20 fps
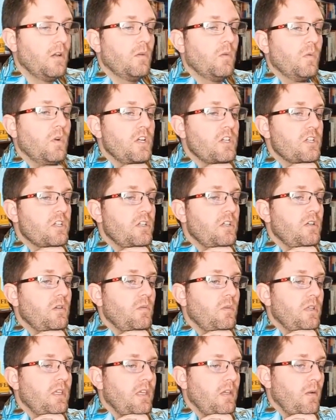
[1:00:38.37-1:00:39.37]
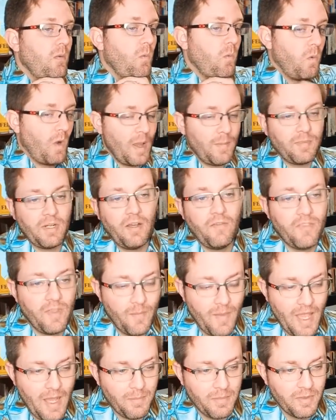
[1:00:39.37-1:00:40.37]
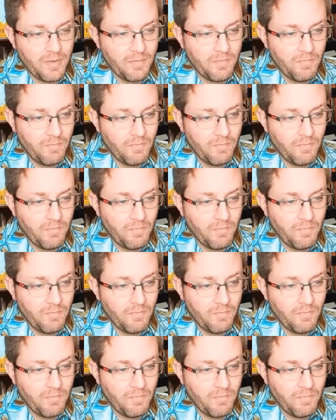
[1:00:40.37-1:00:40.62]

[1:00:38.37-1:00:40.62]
Russia would get wiped off the map.